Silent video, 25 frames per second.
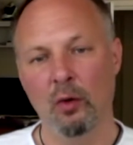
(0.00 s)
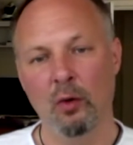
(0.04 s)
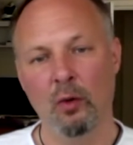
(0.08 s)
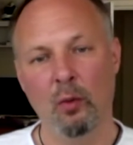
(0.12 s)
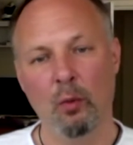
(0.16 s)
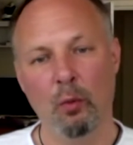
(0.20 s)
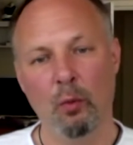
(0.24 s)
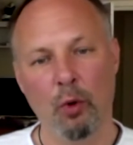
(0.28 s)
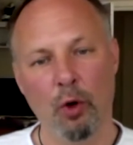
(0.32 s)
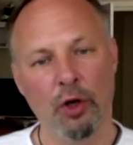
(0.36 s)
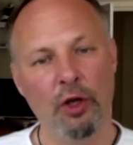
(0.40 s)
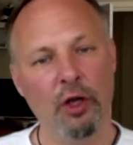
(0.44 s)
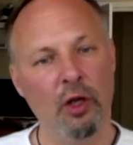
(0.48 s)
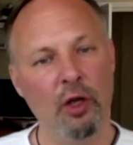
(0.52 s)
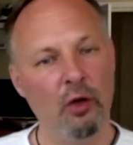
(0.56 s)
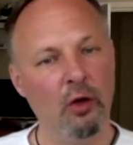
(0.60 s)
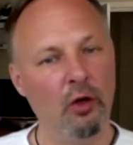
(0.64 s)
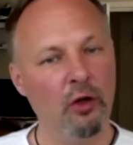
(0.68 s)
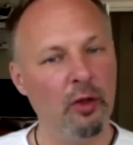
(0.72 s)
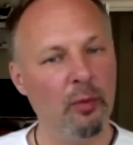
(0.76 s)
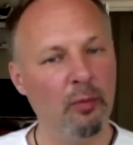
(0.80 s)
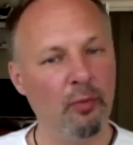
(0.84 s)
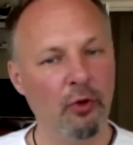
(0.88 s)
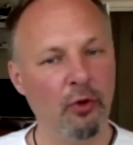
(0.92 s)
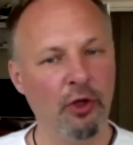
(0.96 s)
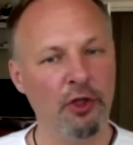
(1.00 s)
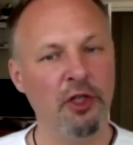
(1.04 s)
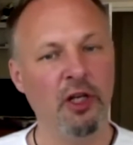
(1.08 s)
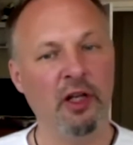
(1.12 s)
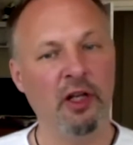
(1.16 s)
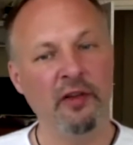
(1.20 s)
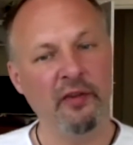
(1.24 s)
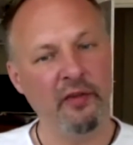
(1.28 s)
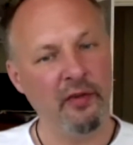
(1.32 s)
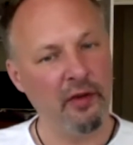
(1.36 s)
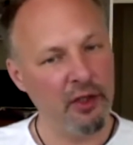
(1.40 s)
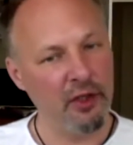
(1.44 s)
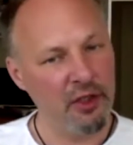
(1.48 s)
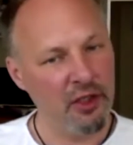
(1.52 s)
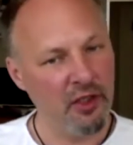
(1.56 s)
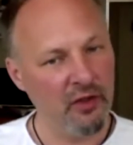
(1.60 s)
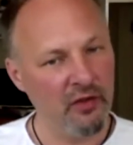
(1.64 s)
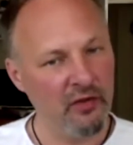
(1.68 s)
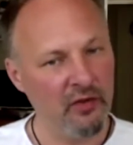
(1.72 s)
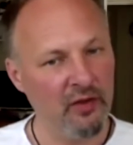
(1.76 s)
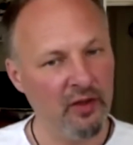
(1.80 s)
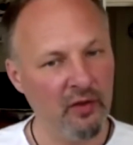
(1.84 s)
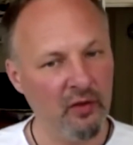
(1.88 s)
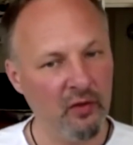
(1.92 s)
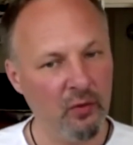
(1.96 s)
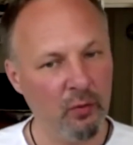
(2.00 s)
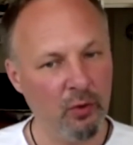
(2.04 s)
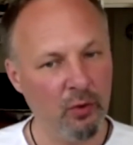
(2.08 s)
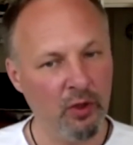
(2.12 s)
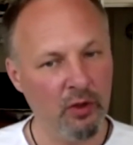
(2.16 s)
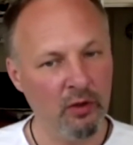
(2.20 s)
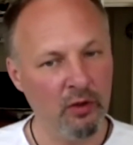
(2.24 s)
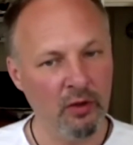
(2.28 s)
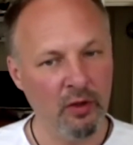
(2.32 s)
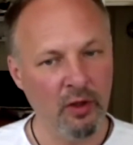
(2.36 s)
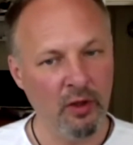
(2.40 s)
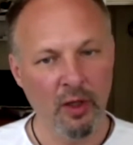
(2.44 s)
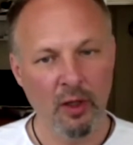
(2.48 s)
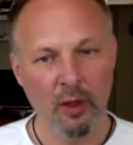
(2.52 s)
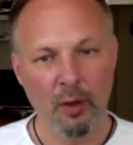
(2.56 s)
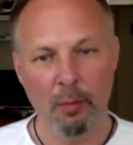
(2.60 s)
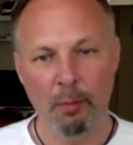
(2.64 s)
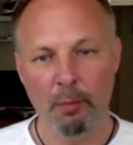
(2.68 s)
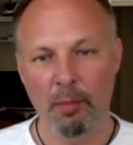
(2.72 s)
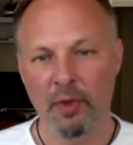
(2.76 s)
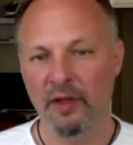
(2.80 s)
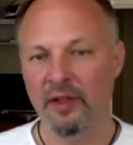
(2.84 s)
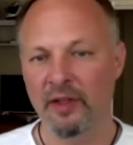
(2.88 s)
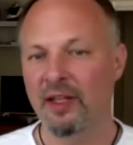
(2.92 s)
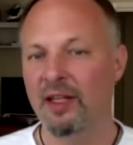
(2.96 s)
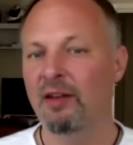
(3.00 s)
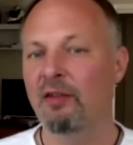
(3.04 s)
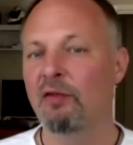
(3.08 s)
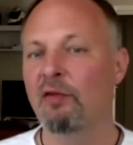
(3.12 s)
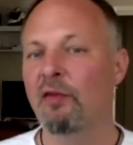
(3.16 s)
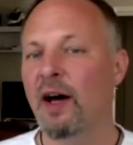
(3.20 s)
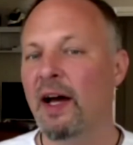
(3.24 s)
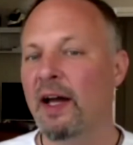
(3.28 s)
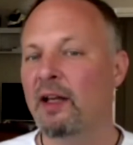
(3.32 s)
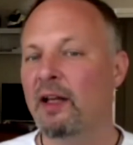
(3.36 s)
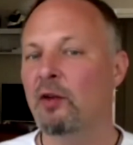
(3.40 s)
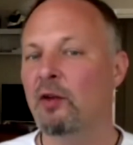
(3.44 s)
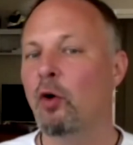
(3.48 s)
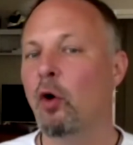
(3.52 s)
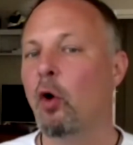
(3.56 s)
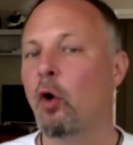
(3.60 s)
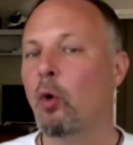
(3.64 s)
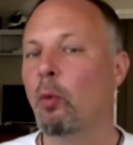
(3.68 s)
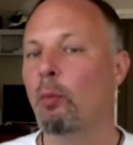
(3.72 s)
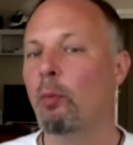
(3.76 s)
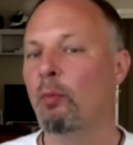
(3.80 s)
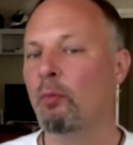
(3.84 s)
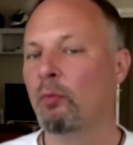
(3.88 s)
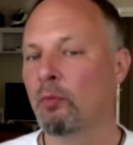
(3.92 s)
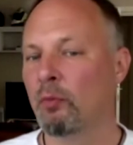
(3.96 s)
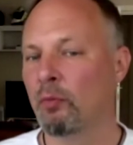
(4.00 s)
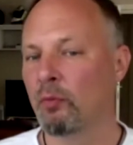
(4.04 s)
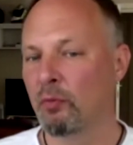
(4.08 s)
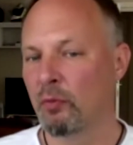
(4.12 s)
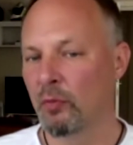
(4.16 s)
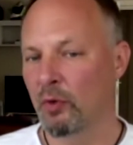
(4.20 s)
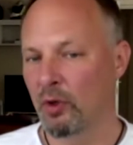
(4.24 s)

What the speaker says: working on a project such as this one, but invite open